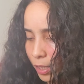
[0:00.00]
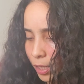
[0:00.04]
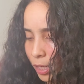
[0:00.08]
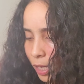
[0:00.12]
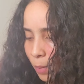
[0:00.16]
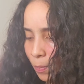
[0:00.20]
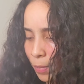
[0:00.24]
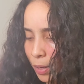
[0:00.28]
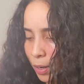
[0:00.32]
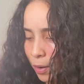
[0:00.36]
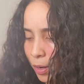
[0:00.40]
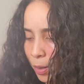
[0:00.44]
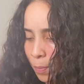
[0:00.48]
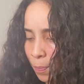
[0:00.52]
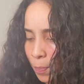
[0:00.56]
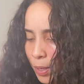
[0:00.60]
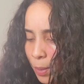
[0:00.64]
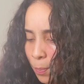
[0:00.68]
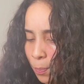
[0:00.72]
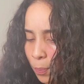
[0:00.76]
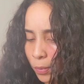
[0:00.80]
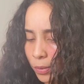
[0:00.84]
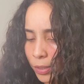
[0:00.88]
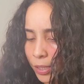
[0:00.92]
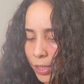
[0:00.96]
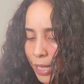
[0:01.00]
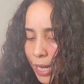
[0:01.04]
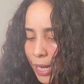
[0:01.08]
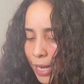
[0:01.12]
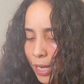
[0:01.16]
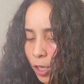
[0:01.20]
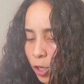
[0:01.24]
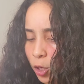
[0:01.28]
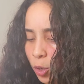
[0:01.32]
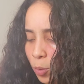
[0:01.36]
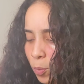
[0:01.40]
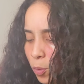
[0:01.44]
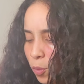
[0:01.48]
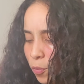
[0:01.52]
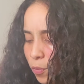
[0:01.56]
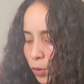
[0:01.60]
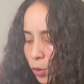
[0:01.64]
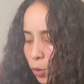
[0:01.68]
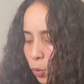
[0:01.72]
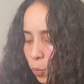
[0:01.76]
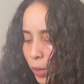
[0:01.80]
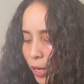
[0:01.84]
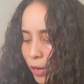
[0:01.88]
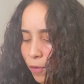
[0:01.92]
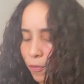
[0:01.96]
I'm hearing people's like, you're moving
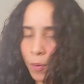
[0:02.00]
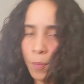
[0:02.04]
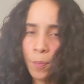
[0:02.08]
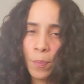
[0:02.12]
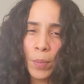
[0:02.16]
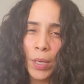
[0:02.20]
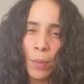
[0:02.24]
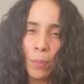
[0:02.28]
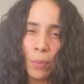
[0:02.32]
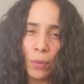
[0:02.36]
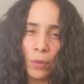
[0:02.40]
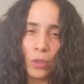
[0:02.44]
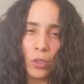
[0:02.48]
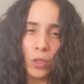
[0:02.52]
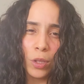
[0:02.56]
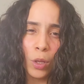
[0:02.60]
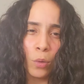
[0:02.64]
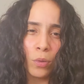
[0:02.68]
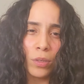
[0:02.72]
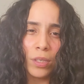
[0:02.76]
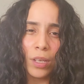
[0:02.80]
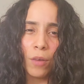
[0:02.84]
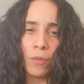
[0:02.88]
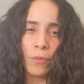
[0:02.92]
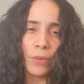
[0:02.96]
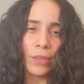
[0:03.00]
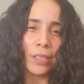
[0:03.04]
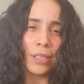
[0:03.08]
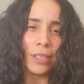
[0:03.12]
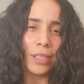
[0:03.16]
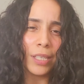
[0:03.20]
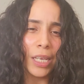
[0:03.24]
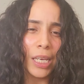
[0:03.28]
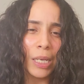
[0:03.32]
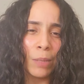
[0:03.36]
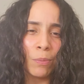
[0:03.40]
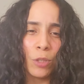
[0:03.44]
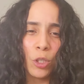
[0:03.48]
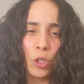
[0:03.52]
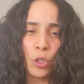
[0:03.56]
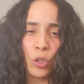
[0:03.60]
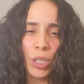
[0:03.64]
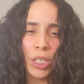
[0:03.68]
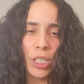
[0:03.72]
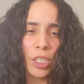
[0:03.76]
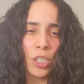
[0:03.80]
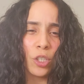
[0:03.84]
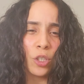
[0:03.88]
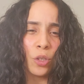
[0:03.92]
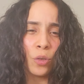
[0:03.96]
away from people's low self-esteem,
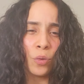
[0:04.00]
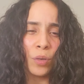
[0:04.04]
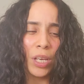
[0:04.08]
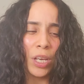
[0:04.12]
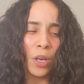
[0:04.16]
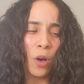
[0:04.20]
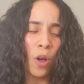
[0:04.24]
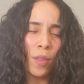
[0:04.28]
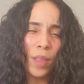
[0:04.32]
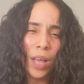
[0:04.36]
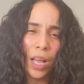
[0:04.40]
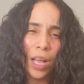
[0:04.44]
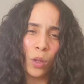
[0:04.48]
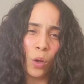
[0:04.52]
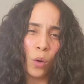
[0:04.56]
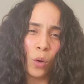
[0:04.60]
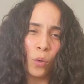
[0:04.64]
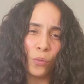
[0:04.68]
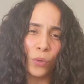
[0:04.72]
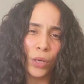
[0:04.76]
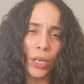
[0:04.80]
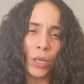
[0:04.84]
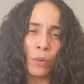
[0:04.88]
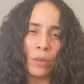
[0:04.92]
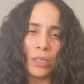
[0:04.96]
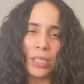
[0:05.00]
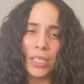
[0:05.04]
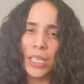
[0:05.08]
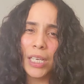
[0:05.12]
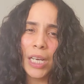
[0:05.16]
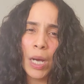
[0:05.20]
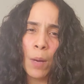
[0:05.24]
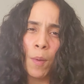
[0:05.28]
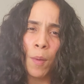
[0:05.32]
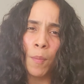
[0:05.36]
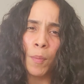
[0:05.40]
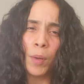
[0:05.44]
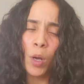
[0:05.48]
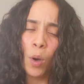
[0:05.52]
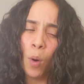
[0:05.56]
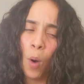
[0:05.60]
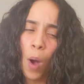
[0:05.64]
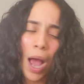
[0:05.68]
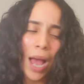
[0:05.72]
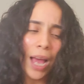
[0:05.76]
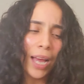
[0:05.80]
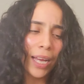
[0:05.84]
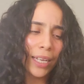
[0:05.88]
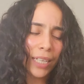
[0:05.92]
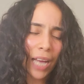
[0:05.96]
trickery, all that low frequency. Comment below.
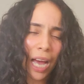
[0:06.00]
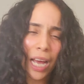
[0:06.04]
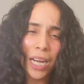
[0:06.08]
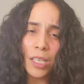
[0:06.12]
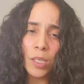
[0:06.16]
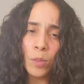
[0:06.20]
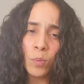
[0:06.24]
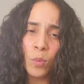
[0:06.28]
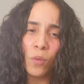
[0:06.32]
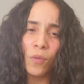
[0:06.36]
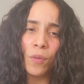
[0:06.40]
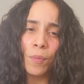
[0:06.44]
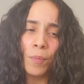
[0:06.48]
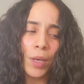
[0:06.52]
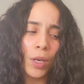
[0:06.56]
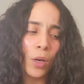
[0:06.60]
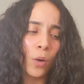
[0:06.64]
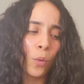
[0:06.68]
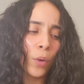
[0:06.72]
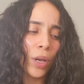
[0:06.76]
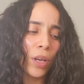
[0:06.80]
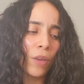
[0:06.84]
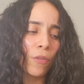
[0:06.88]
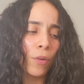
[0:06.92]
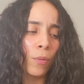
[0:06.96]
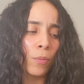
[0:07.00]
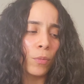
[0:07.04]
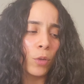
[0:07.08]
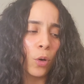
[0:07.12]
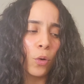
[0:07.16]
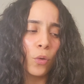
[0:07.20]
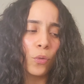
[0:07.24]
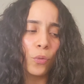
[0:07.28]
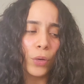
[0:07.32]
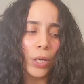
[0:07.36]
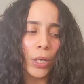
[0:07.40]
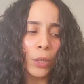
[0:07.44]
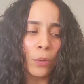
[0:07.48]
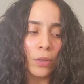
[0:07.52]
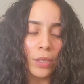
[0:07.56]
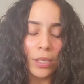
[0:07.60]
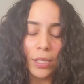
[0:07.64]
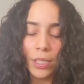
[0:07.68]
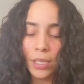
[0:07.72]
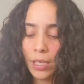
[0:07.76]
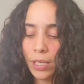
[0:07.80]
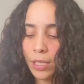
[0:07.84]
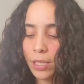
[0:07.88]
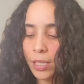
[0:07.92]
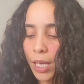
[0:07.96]
God is moving me away from low
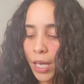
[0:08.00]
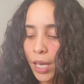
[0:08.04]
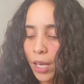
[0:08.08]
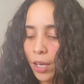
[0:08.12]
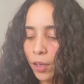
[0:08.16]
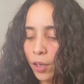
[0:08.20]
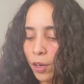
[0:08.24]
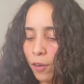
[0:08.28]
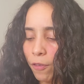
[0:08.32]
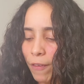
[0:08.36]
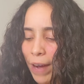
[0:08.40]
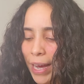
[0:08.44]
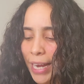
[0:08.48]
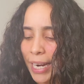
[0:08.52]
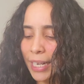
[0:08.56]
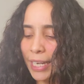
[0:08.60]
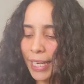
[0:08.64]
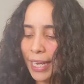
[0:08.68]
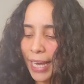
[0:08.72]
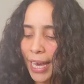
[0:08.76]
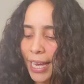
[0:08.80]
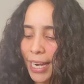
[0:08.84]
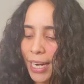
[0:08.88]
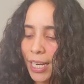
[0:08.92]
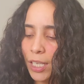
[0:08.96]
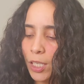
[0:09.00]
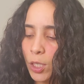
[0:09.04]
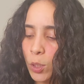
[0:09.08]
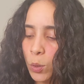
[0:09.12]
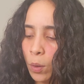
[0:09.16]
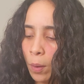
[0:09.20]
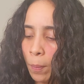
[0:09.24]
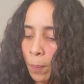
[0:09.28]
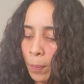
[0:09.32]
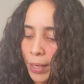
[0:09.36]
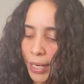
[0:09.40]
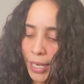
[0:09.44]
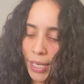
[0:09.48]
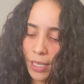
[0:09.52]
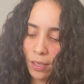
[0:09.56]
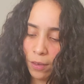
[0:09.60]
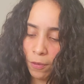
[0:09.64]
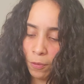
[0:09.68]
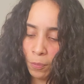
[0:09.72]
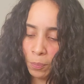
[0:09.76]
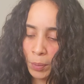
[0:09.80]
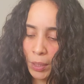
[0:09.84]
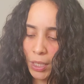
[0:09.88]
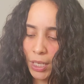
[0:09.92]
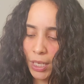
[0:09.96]
frequencies. You're finally heading to a place of
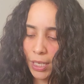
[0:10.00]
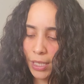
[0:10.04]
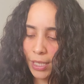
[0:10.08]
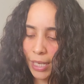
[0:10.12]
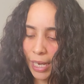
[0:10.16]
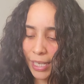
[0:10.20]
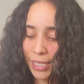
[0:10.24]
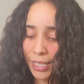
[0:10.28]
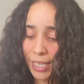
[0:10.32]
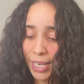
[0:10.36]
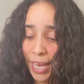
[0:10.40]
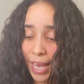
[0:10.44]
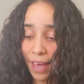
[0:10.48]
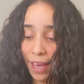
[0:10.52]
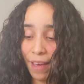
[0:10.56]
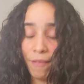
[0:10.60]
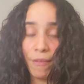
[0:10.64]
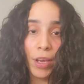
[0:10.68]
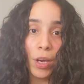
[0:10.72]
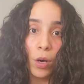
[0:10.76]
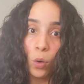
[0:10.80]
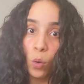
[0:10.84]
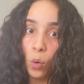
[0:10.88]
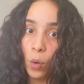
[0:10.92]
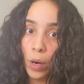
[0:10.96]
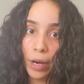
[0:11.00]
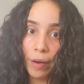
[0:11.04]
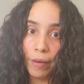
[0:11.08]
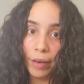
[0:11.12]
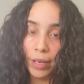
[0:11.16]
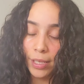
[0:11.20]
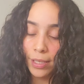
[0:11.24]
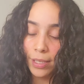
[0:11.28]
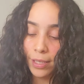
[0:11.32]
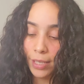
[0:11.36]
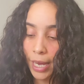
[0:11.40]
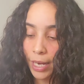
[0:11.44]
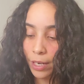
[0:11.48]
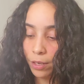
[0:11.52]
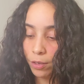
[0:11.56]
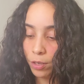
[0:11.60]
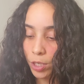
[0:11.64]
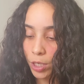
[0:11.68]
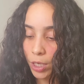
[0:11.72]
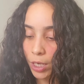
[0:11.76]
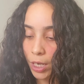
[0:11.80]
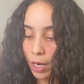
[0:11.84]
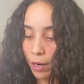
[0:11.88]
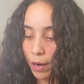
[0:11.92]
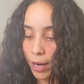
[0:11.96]
peace. I see heavy Aquarius
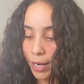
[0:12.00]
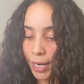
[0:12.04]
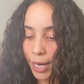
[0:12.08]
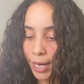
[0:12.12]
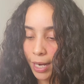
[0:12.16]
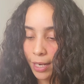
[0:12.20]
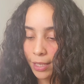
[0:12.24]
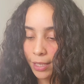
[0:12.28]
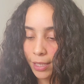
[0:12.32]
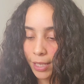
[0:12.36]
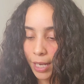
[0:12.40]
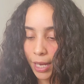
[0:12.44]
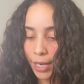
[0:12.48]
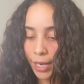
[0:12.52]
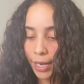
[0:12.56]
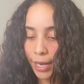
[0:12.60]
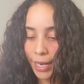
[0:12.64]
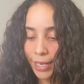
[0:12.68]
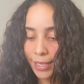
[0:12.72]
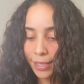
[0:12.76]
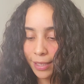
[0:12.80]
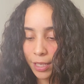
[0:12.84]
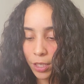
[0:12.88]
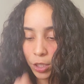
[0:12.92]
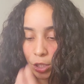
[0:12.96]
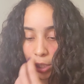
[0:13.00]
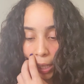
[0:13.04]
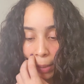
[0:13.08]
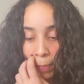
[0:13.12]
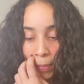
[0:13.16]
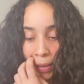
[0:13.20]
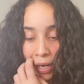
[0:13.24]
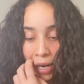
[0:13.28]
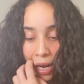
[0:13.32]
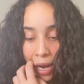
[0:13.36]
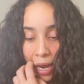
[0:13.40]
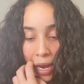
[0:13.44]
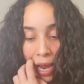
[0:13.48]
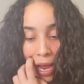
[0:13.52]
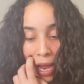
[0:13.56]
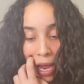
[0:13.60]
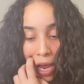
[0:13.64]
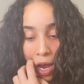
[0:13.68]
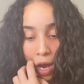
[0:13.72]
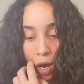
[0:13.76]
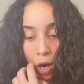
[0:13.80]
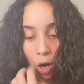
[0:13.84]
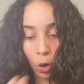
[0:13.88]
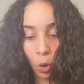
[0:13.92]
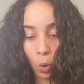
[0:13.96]
energy here. I gotta say it. I see Gemini,
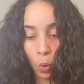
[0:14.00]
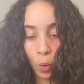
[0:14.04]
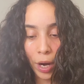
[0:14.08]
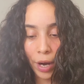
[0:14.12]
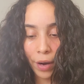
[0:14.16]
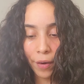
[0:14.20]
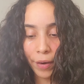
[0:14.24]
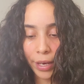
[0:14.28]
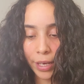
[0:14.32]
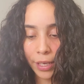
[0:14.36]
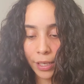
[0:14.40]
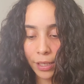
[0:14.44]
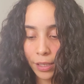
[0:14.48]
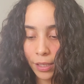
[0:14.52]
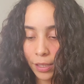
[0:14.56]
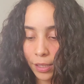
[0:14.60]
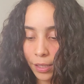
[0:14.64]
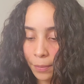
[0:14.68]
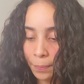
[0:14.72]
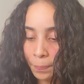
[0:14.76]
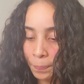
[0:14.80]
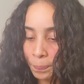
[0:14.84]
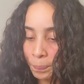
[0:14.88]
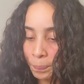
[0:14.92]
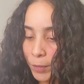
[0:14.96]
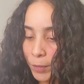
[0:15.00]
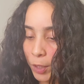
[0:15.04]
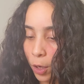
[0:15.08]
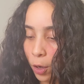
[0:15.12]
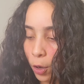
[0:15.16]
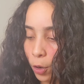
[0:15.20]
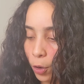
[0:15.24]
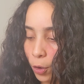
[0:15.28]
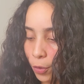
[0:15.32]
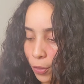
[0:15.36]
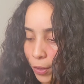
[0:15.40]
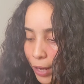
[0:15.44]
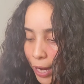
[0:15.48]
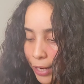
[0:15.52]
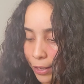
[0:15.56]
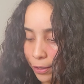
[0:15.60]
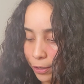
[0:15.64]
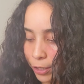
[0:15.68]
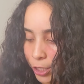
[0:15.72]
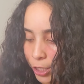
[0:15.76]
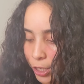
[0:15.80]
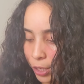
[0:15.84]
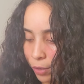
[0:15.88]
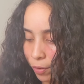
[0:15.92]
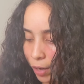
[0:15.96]
Aquarius, Earth
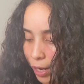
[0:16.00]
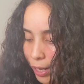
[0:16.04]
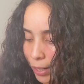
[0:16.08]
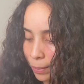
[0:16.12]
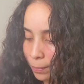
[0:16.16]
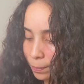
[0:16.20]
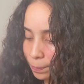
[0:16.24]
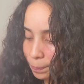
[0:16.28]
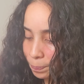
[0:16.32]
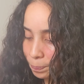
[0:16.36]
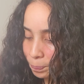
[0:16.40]
energy, right?